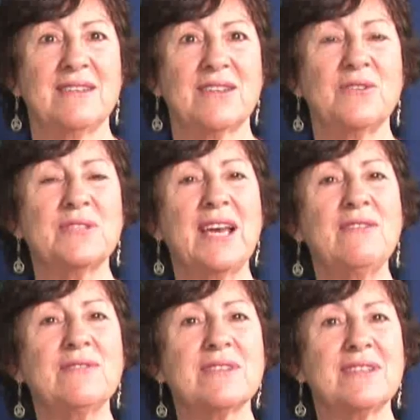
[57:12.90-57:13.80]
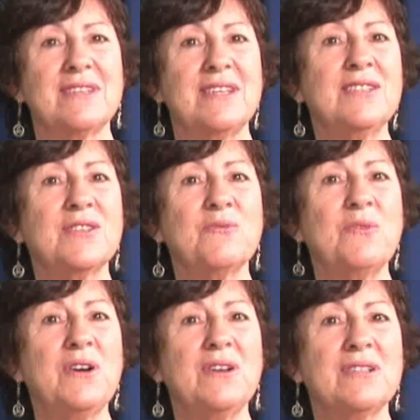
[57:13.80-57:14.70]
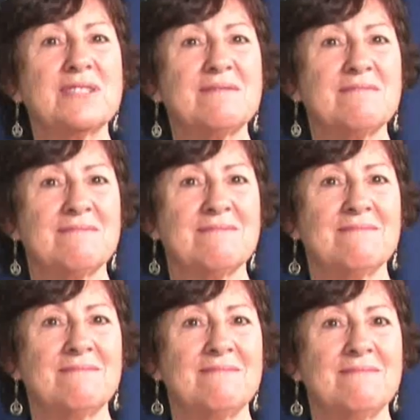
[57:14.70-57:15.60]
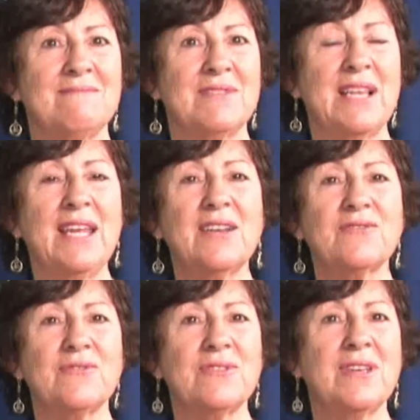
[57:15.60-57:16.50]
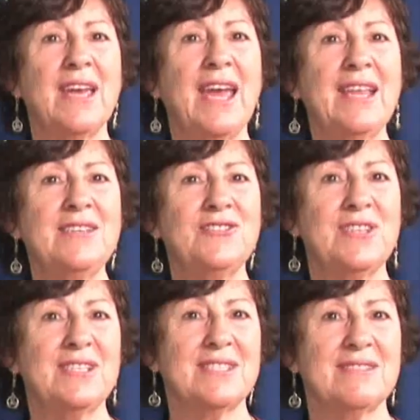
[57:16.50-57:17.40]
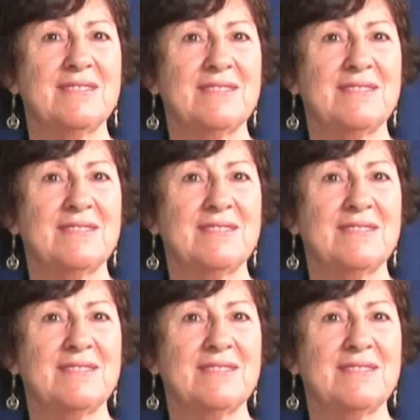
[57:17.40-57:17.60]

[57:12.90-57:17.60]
goes out into the world. Electron energies